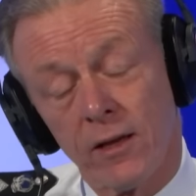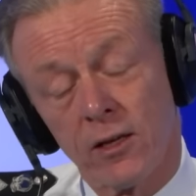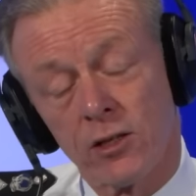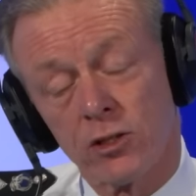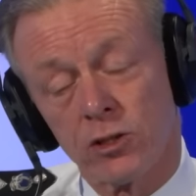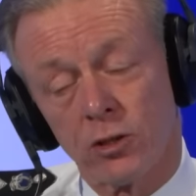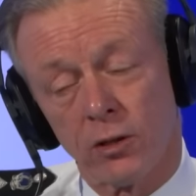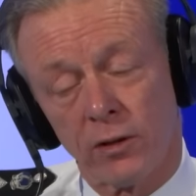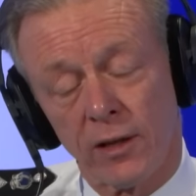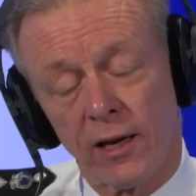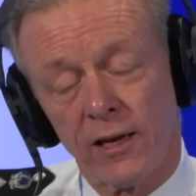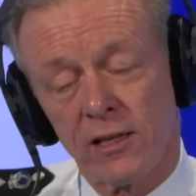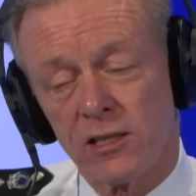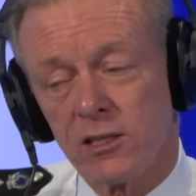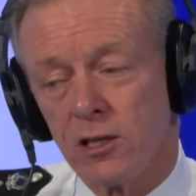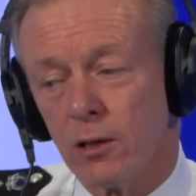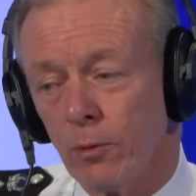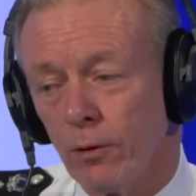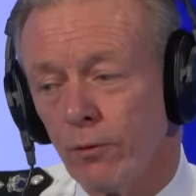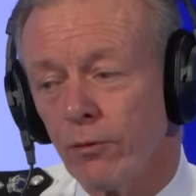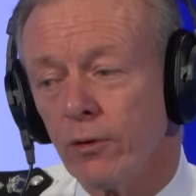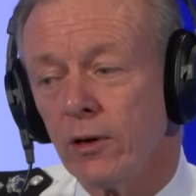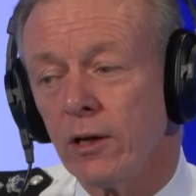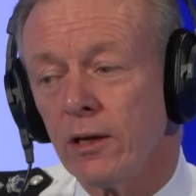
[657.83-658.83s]
So that's,
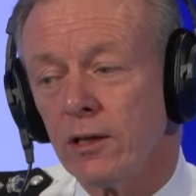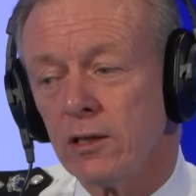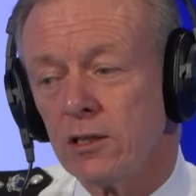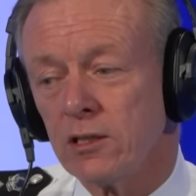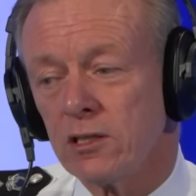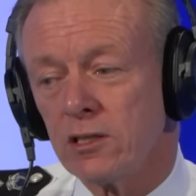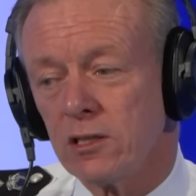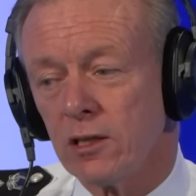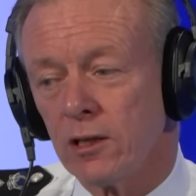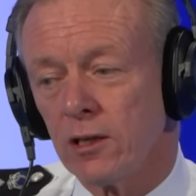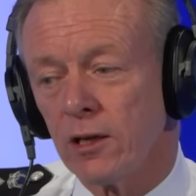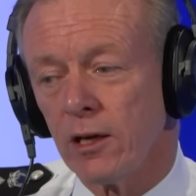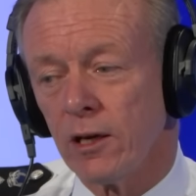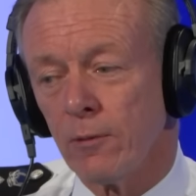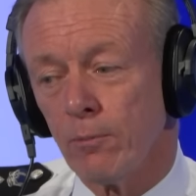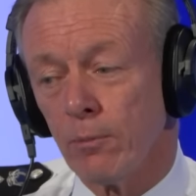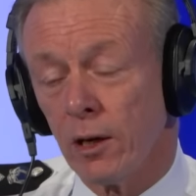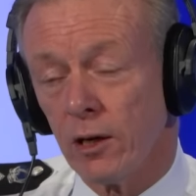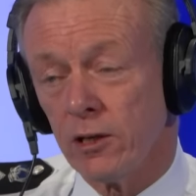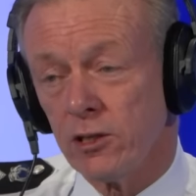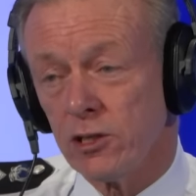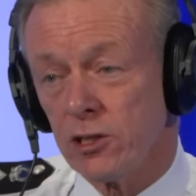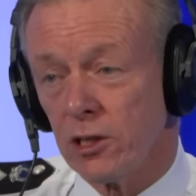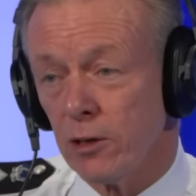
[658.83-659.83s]
I'm afraid, is uh, a
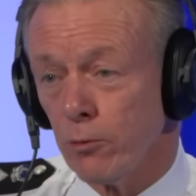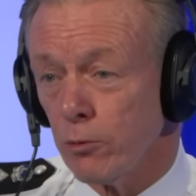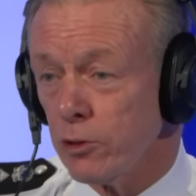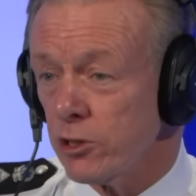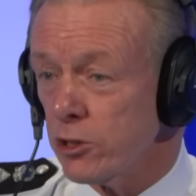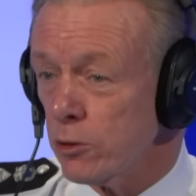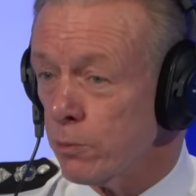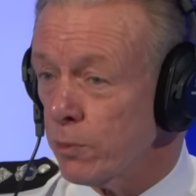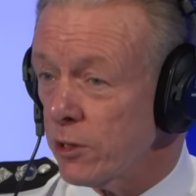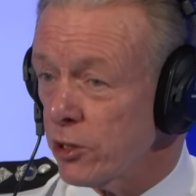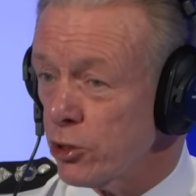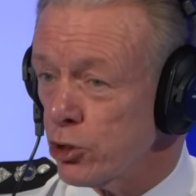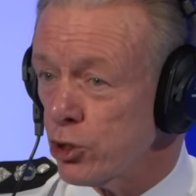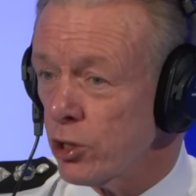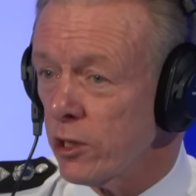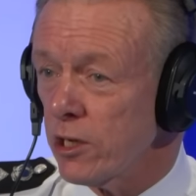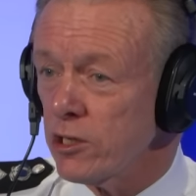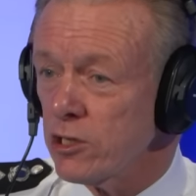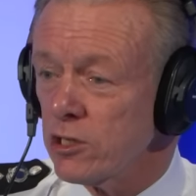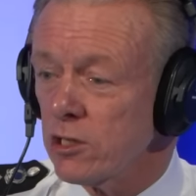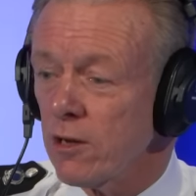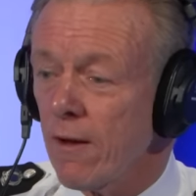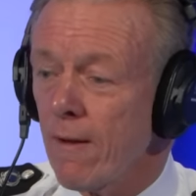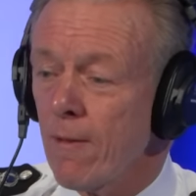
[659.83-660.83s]
mindset which has been
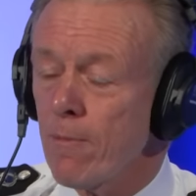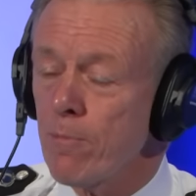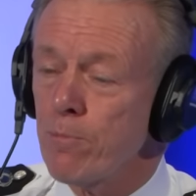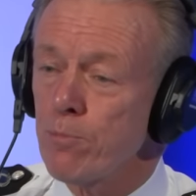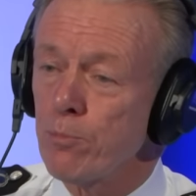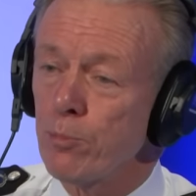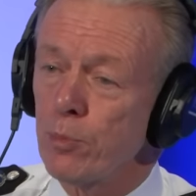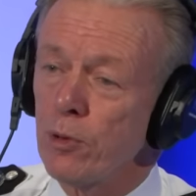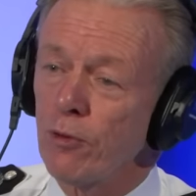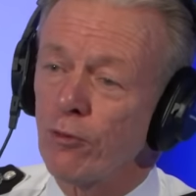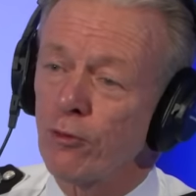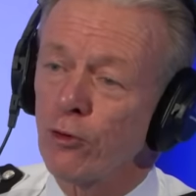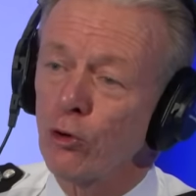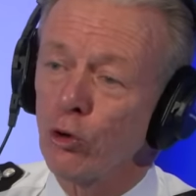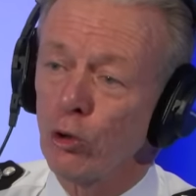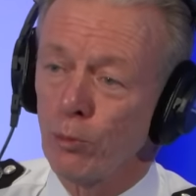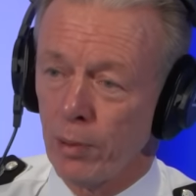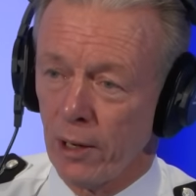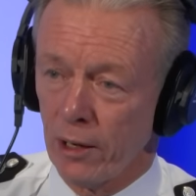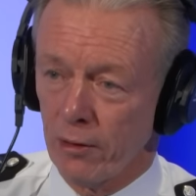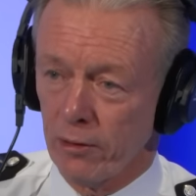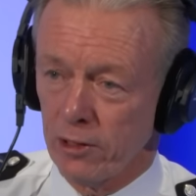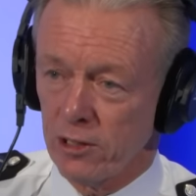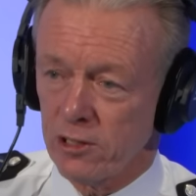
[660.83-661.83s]
changed before
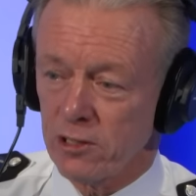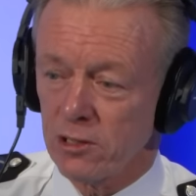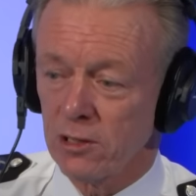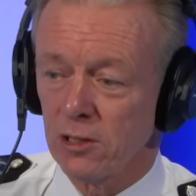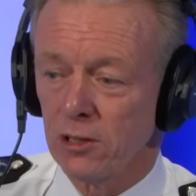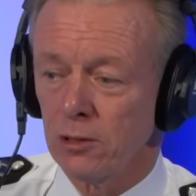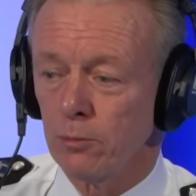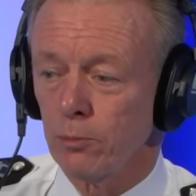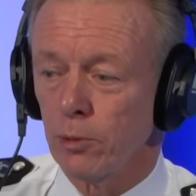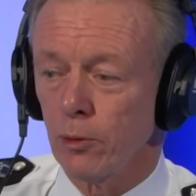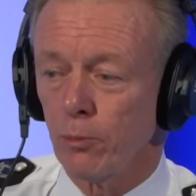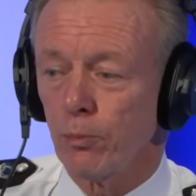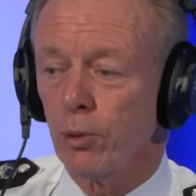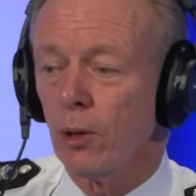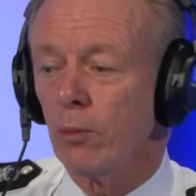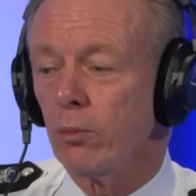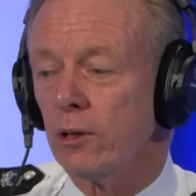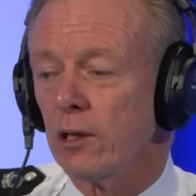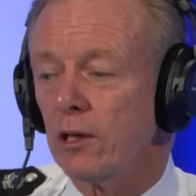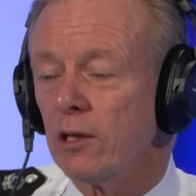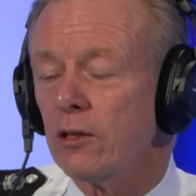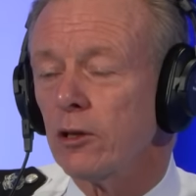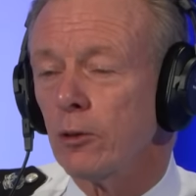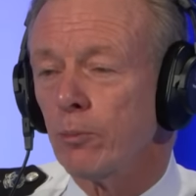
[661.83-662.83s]
Paris but
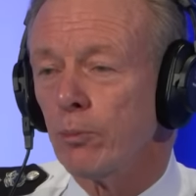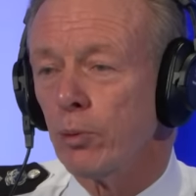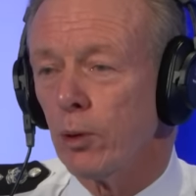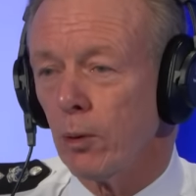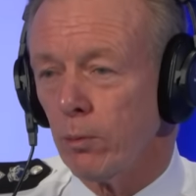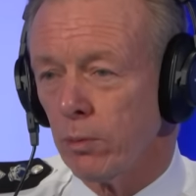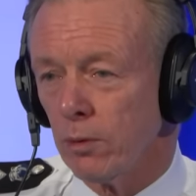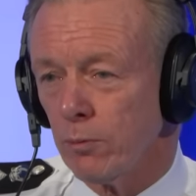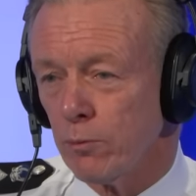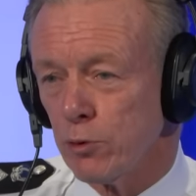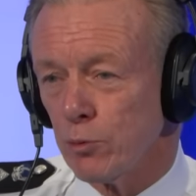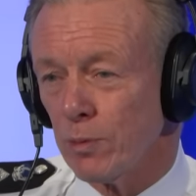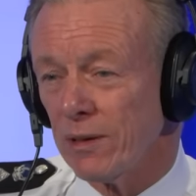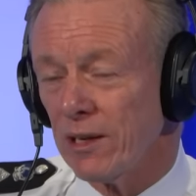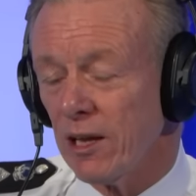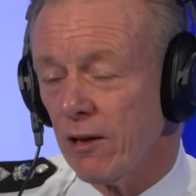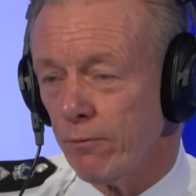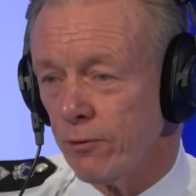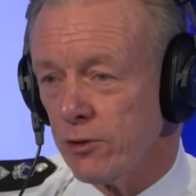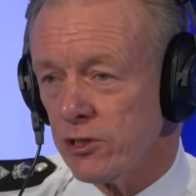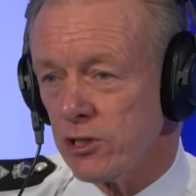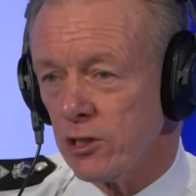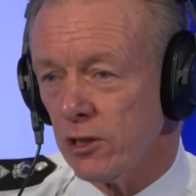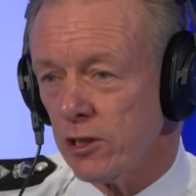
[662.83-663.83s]
probably the problem has been
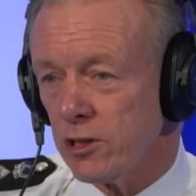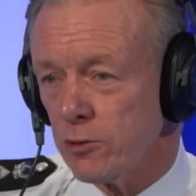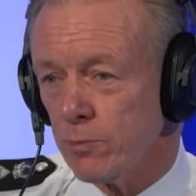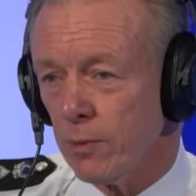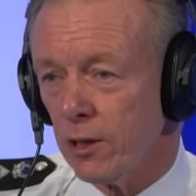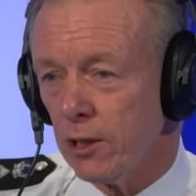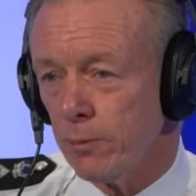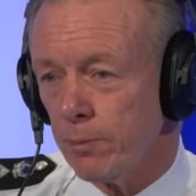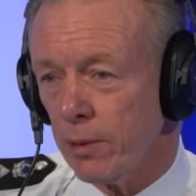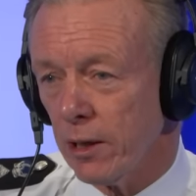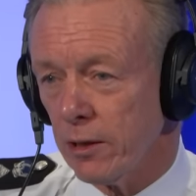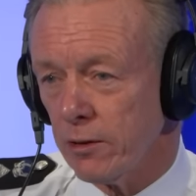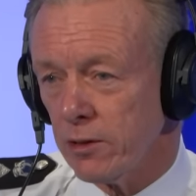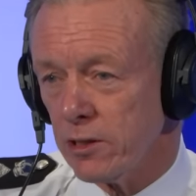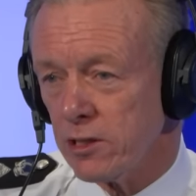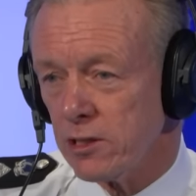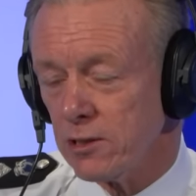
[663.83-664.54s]
emphasised by Paris.